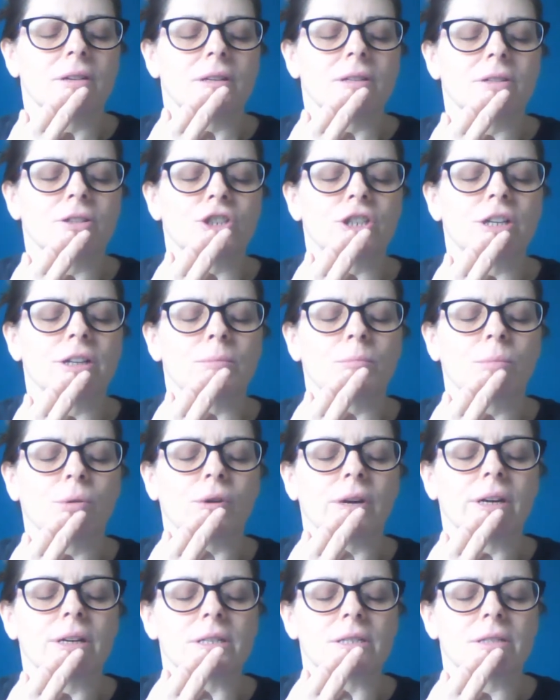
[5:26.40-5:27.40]
Chin
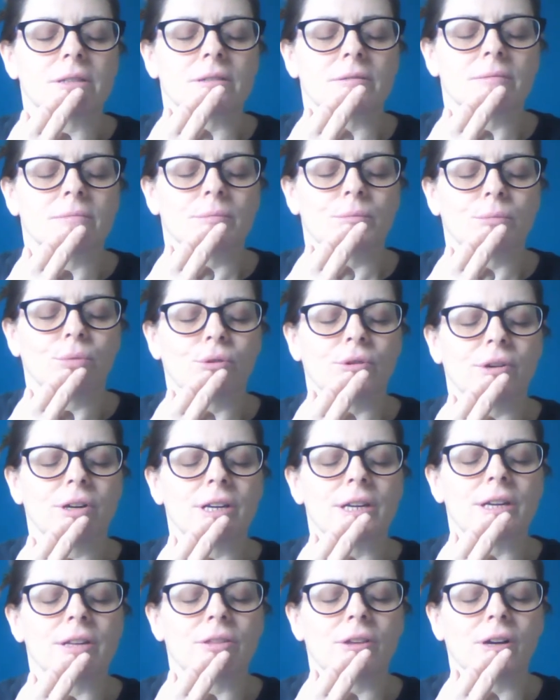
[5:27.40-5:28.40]
point.
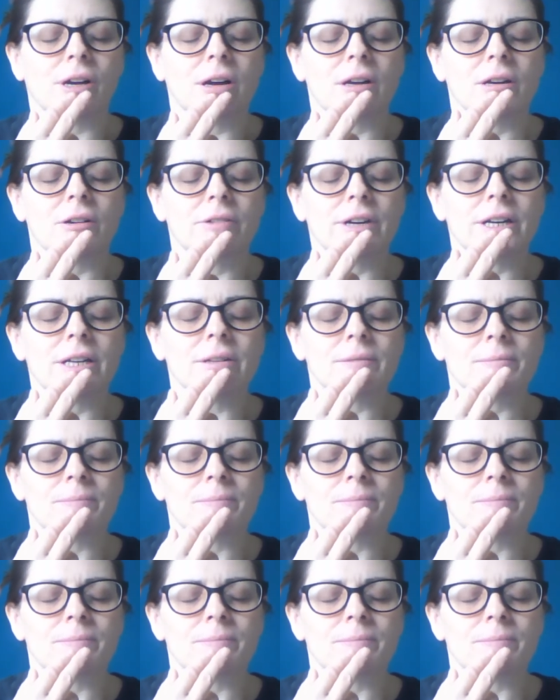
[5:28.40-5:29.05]
Breathe the colour in.